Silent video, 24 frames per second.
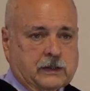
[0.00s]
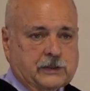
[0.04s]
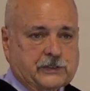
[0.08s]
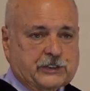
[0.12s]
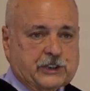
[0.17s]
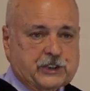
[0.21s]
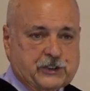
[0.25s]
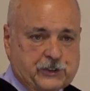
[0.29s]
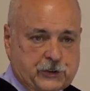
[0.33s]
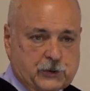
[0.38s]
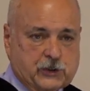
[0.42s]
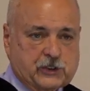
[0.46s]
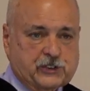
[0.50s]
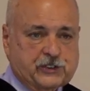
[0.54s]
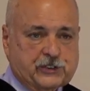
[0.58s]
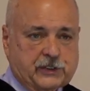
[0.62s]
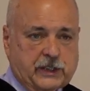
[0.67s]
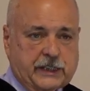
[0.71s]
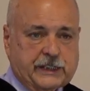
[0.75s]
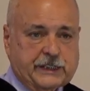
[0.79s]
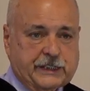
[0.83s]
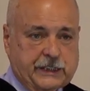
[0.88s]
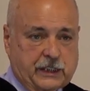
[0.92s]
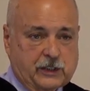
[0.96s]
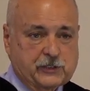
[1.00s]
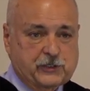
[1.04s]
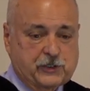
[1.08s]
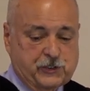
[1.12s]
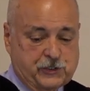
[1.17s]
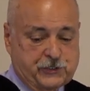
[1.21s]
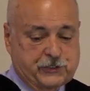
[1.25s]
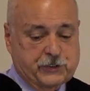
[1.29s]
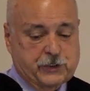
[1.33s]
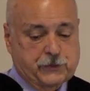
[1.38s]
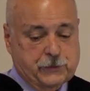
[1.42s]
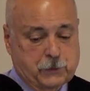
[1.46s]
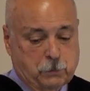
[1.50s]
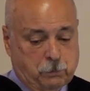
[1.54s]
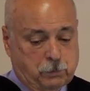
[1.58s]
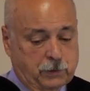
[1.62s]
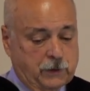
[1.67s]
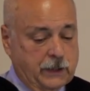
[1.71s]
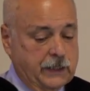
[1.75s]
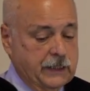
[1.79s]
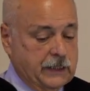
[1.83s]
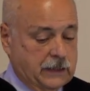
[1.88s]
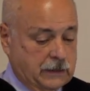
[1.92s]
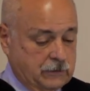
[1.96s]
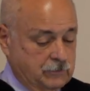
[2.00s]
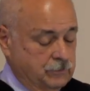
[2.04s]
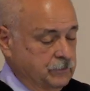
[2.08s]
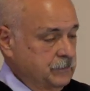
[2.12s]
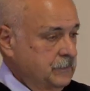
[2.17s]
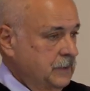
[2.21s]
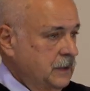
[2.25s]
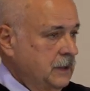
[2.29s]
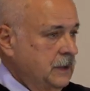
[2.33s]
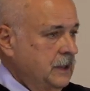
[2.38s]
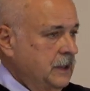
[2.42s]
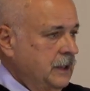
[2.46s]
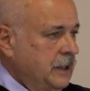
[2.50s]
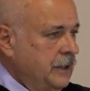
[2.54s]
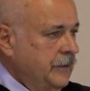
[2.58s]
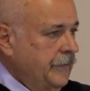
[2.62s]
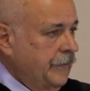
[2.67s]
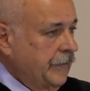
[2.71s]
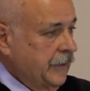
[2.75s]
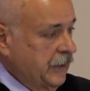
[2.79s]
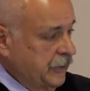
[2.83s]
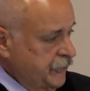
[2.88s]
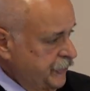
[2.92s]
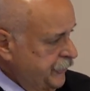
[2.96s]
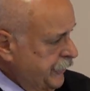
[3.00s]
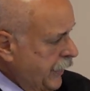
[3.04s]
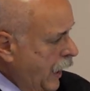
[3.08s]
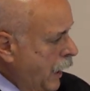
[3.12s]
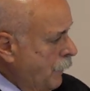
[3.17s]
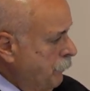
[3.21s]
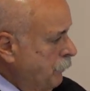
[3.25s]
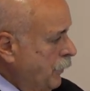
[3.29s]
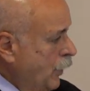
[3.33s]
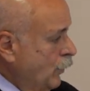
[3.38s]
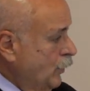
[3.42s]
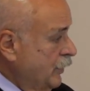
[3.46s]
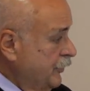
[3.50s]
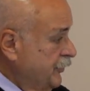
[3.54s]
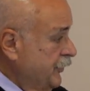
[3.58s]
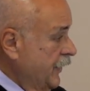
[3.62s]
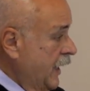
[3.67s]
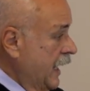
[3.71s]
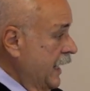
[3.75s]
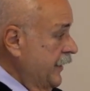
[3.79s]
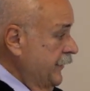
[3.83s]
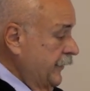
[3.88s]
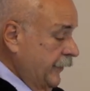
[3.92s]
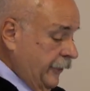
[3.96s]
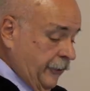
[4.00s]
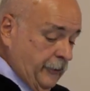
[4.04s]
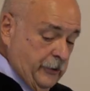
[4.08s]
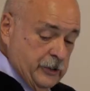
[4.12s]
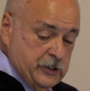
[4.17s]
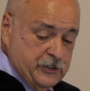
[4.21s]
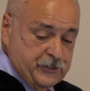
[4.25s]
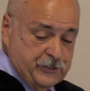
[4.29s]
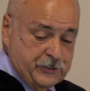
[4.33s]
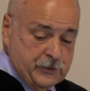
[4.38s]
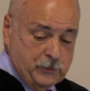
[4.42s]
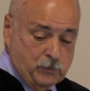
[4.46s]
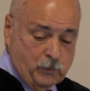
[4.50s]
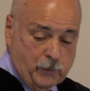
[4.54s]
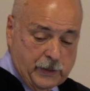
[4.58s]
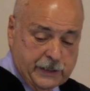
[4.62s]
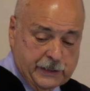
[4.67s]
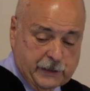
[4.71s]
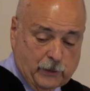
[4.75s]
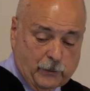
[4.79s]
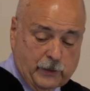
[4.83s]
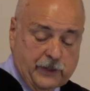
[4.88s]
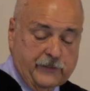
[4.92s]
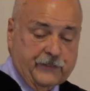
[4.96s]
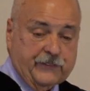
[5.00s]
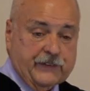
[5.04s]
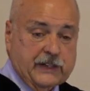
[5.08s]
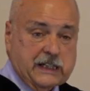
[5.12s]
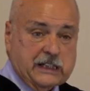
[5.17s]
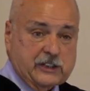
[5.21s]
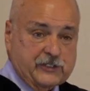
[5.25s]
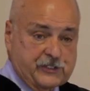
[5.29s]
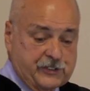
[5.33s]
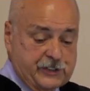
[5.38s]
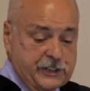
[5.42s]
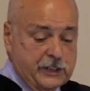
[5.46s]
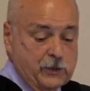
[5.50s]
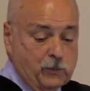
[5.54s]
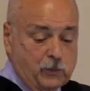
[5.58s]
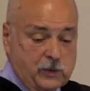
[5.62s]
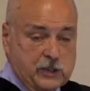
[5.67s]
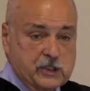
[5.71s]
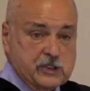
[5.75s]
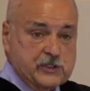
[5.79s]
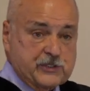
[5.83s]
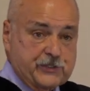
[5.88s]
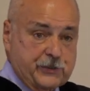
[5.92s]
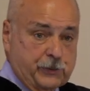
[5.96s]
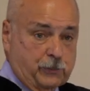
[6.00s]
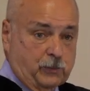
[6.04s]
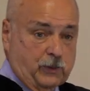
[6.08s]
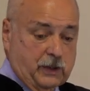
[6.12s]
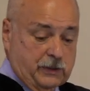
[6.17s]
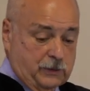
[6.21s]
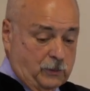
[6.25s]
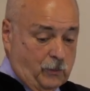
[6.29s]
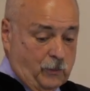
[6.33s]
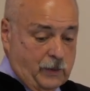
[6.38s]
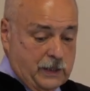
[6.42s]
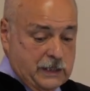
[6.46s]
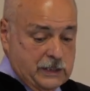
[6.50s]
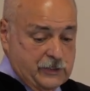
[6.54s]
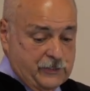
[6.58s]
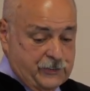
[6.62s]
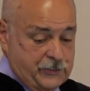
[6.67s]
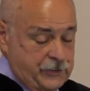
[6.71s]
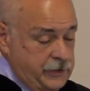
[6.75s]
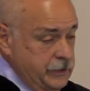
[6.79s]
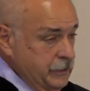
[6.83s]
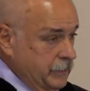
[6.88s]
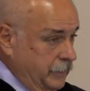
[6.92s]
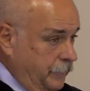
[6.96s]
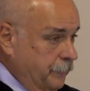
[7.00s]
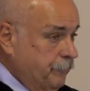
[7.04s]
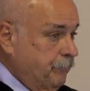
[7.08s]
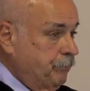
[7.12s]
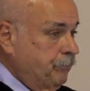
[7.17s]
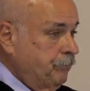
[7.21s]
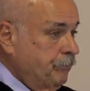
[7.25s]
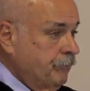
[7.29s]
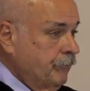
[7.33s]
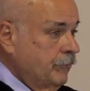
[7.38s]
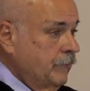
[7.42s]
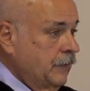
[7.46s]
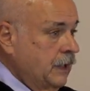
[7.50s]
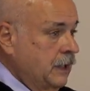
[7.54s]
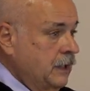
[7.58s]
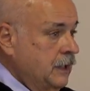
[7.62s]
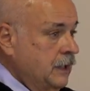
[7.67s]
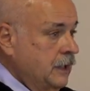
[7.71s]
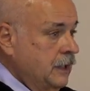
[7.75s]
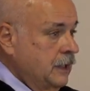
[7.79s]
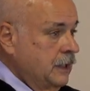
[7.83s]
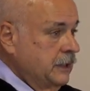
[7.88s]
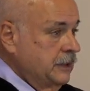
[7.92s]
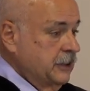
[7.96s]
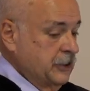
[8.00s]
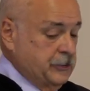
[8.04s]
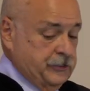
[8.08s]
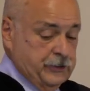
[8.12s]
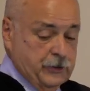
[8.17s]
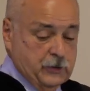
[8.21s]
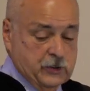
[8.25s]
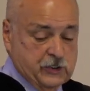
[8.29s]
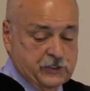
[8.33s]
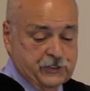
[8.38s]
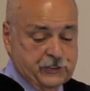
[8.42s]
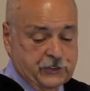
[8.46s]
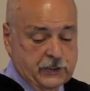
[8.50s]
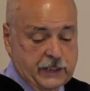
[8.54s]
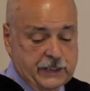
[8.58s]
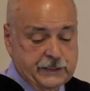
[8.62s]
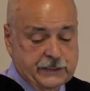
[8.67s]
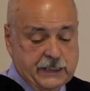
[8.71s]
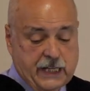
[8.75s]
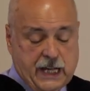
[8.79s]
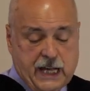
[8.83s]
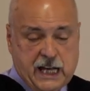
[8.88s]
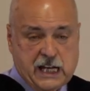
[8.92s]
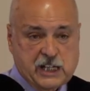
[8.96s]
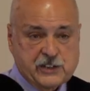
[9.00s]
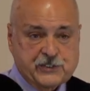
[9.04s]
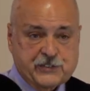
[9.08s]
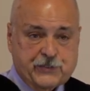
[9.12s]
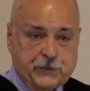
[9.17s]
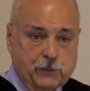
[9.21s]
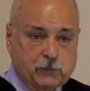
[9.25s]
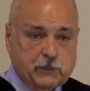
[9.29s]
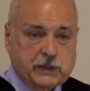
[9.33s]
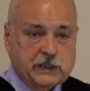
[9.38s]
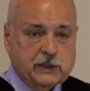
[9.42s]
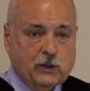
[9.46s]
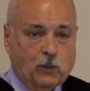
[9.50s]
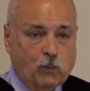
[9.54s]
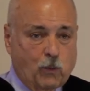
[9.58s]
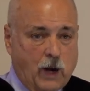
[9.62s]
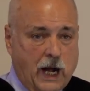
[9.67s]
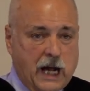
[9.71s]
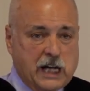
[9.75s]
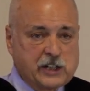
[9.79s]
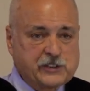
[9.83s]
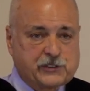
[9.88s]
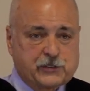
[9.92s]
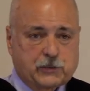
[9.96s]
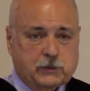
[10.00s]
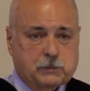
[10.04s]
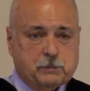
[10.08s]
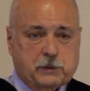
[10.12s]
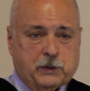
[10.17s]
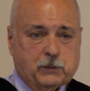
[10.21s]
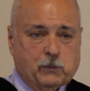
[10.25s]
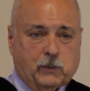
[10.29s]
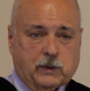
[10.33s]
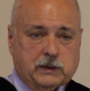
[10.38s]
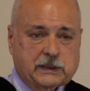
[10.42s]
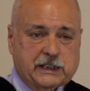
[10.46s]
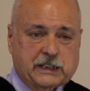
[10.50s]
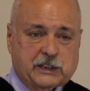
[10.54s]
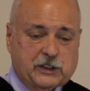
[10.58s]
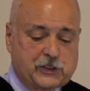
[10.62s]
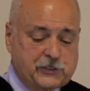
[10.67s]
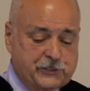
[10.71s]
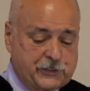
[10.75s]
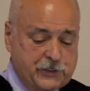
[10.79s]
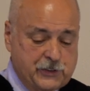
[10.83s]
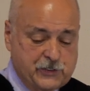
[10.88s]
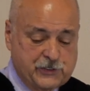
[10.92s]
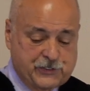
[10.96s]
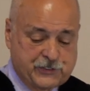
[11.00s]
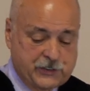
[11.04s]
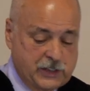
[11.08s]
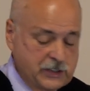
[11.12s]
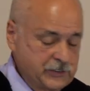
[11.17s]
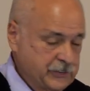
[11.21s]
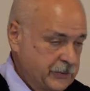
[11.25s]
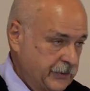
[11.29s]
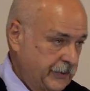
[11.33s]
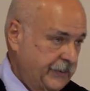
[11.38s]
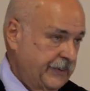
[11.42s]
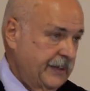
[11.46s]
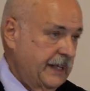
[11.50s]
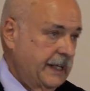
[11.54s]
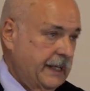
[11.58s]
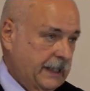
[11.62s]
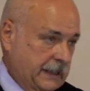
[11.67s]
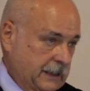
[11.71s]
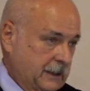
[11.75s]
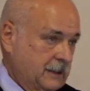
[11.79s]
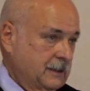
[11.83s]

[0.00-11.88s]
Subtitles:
The Jewish lady understood the plan. The Gestapo would find the Christian widow and think she was the runaway Jew. The Jewish lady asked the widow why she would be willing to do such a thing.